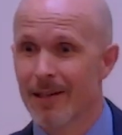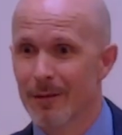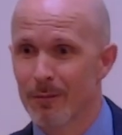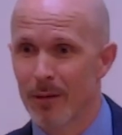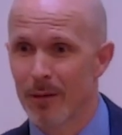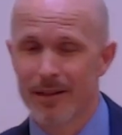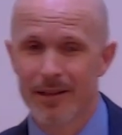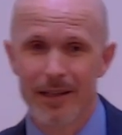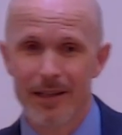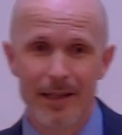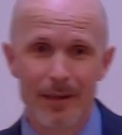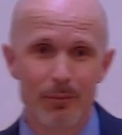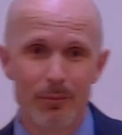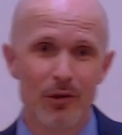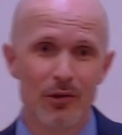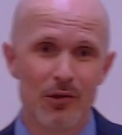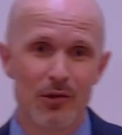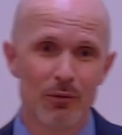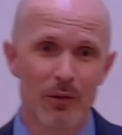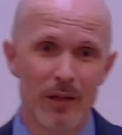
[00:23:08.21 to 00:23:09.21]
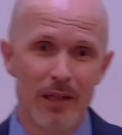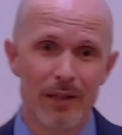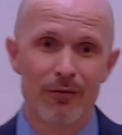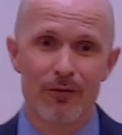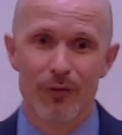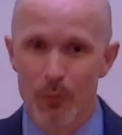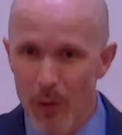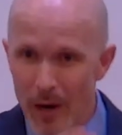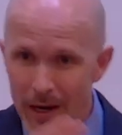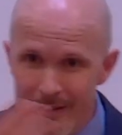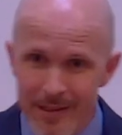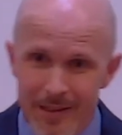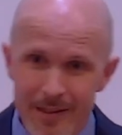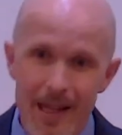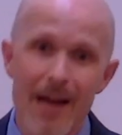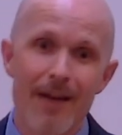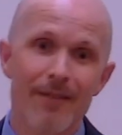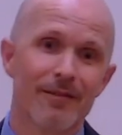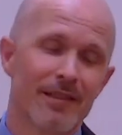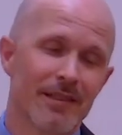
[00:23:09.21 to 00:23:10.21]
but the Hebrews read from right to
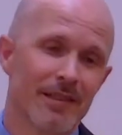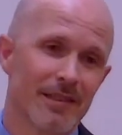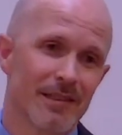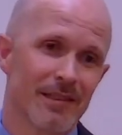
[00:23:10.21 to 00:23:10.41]
left.